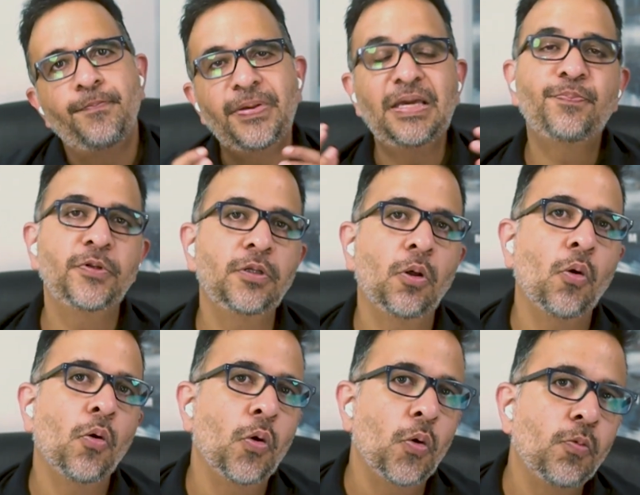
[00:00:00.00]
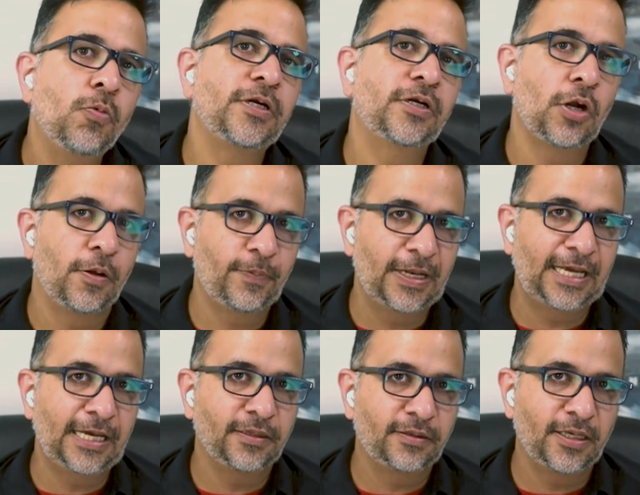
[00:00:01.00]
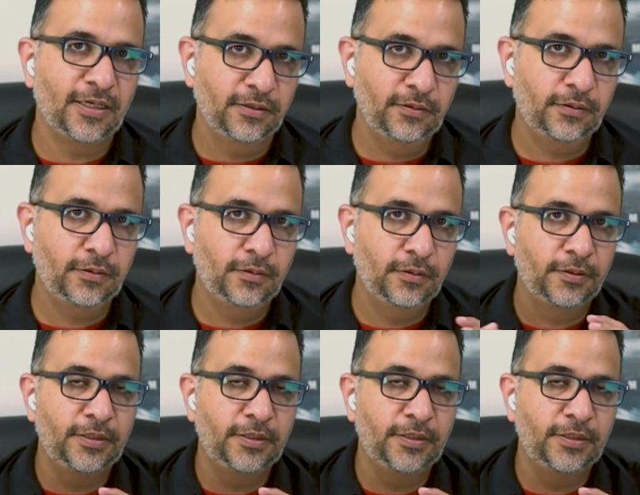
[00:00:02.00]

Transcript: people overcomplicate things.